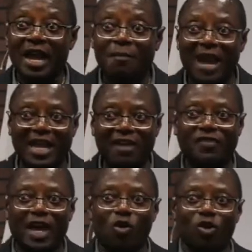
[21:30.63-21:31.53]
But if
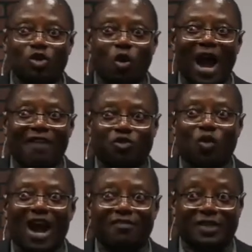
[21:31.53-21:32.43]
they also have to
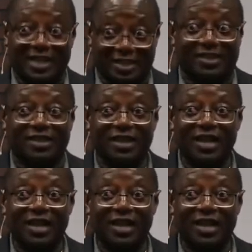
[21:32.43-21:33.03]
have kids,